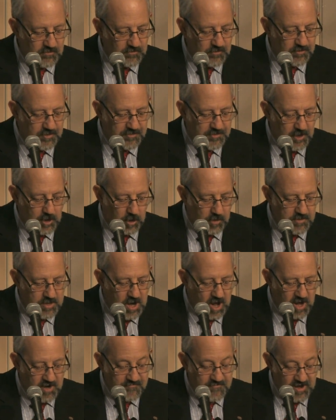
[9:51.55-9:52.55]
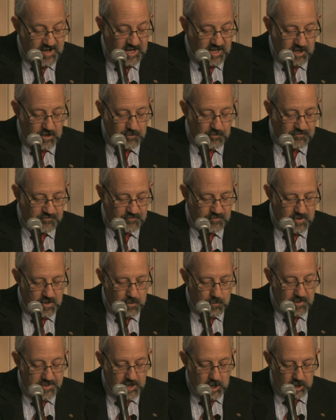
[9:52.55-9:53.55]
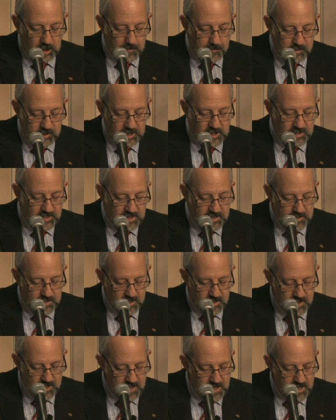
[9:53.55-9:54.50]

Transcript: so that they are not of any use when they are completed,